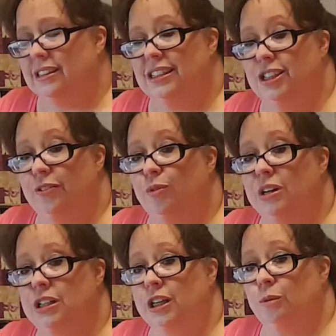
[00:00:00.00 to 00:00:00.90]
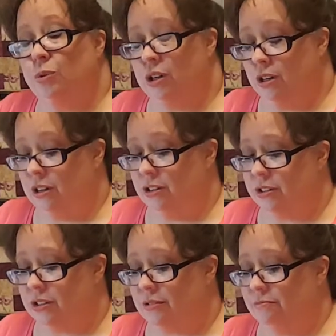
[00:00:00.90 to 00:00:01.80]
Did you ever watch Gilmore Girls?
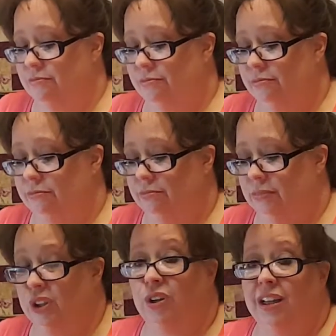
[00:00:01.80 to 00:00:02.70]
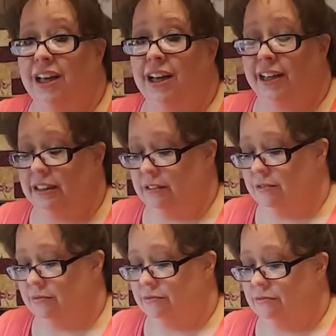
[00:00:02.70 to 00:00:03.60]
Lorelai
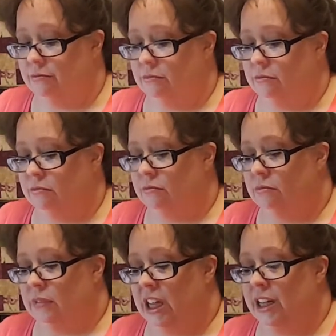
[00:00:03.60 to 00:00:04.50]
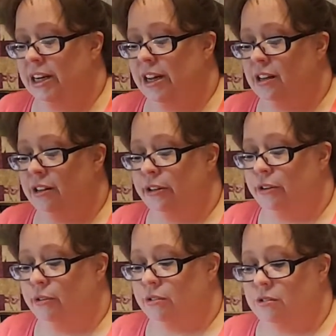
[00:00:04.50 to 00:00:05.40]
hanging out at
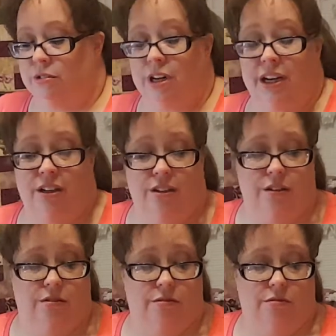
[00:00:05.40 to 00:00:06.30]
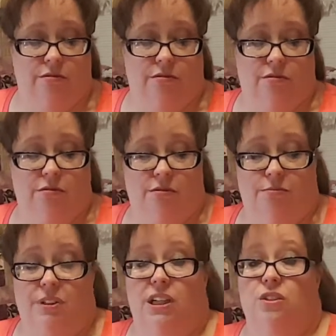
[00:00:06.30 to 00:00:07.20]
Luke's diner,
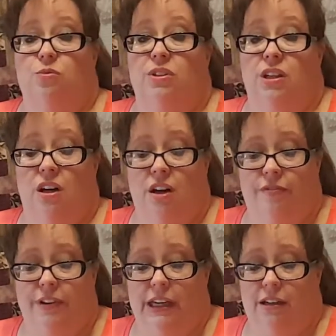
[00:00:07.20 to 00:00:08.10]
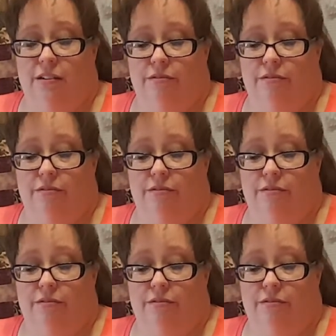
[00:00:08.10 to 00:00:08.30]
obsessed with the coffee.